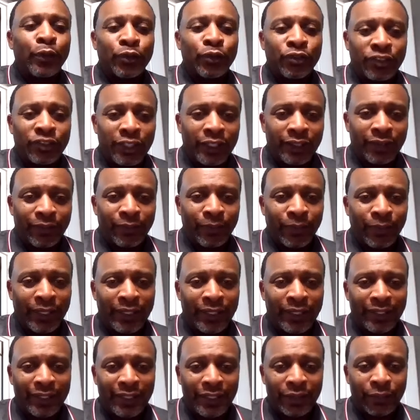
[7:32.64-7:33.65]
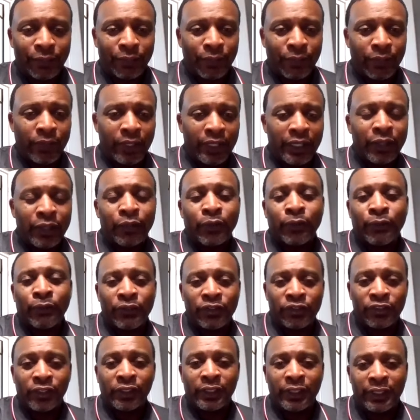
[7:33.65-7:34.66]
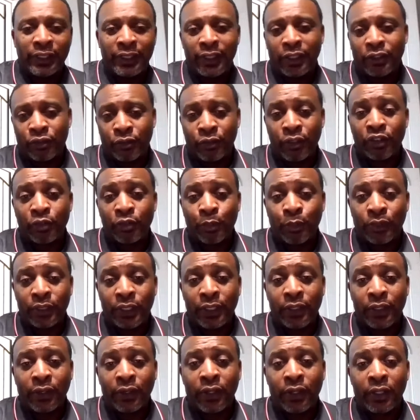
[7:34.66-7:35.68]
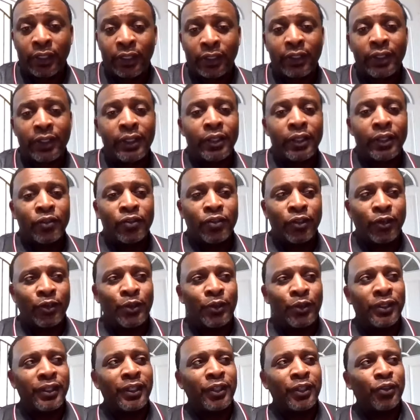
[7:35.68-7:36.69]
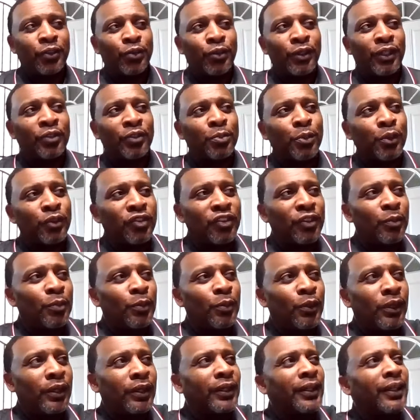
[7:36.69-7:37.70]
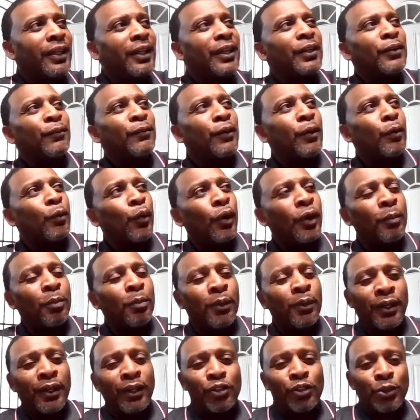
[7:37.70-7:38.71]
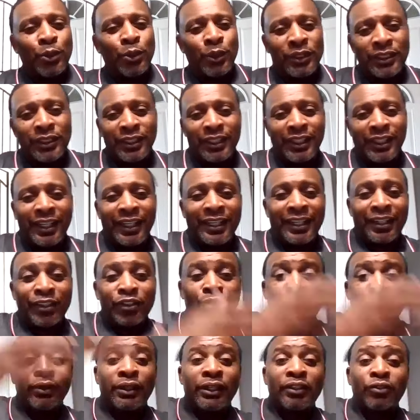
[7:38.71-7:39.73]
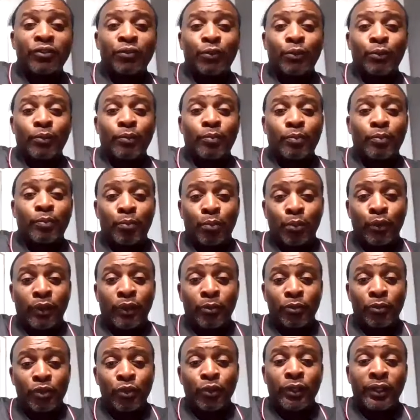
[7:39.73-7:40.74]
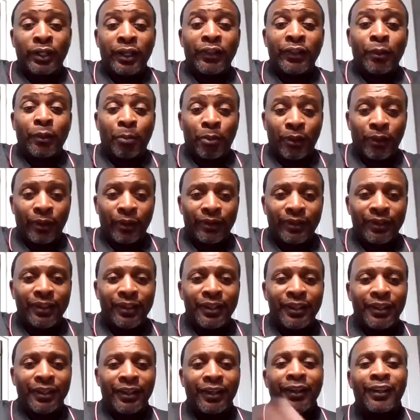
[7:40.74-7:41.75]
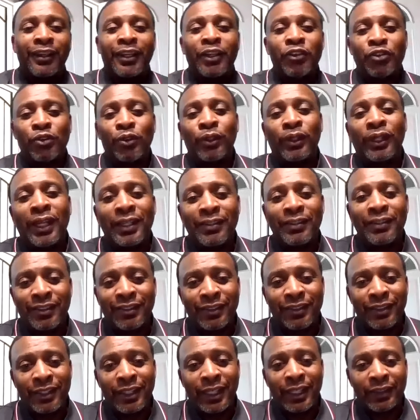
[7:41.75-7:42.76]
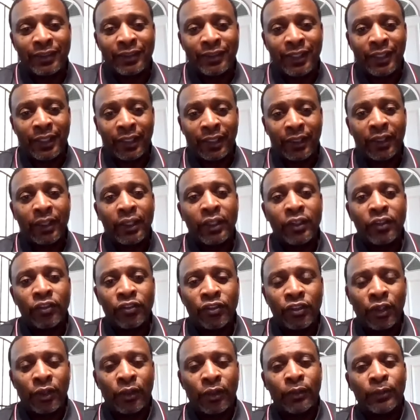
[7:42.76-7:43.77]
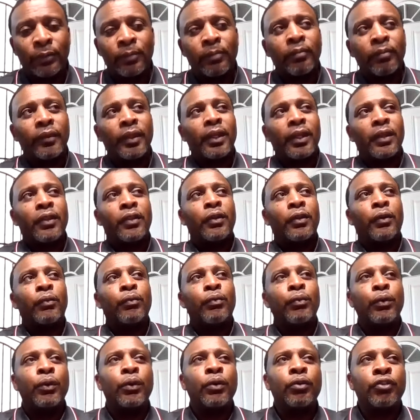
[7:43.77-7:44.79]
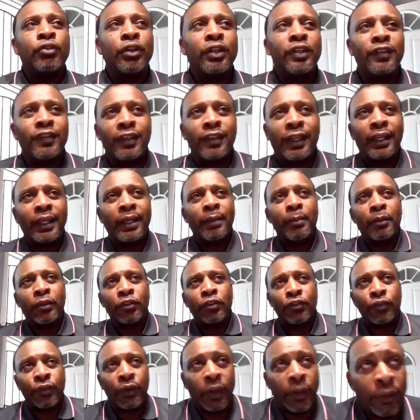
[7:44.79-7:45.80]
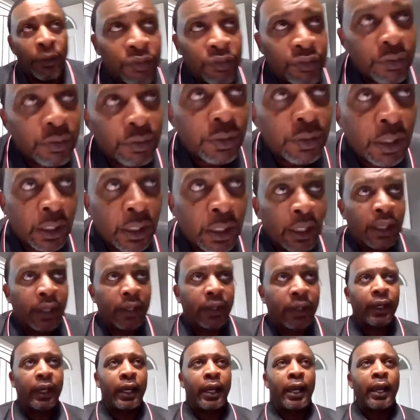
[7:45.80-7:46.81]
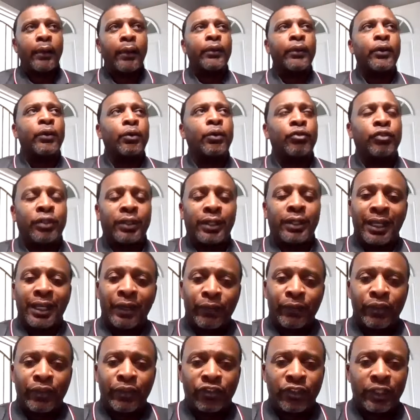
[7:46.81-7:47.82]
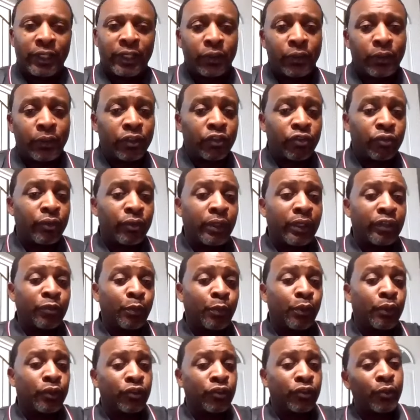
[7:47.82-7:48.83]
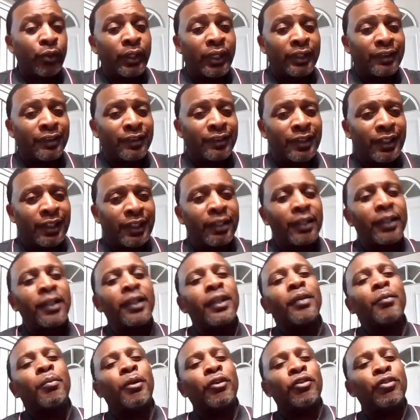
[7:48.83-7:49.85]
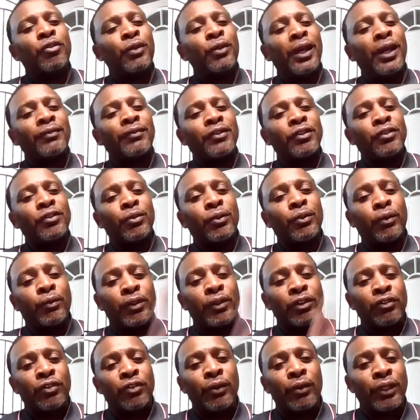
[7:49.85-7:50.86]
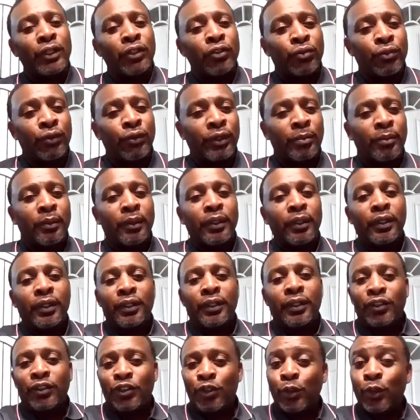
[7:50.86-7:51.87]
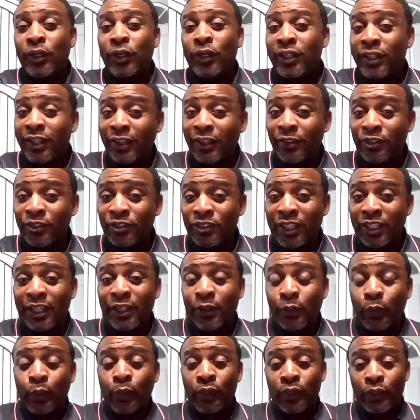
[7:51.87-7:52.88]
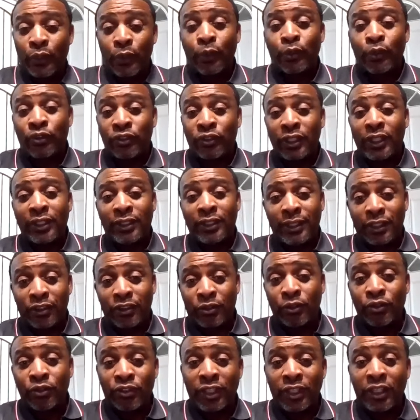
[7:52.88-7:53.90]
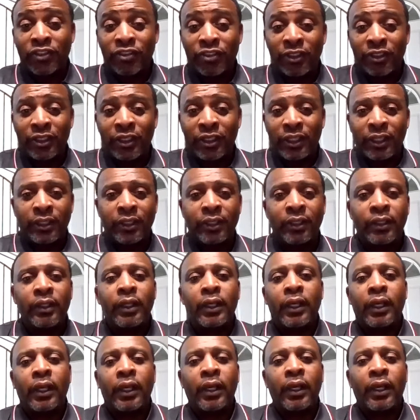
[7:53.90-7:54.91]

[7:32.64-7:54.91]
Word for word: interstate, right? For interfacility they transport, they call it. So you couldn't transport someone from one part of Georgia and then transport them to another part unless you're licensed in that state. So the rules are the same as far as how it goes in every state. You can transport to that state, but you have to do the returning trip to another state or your state that you're stationed in.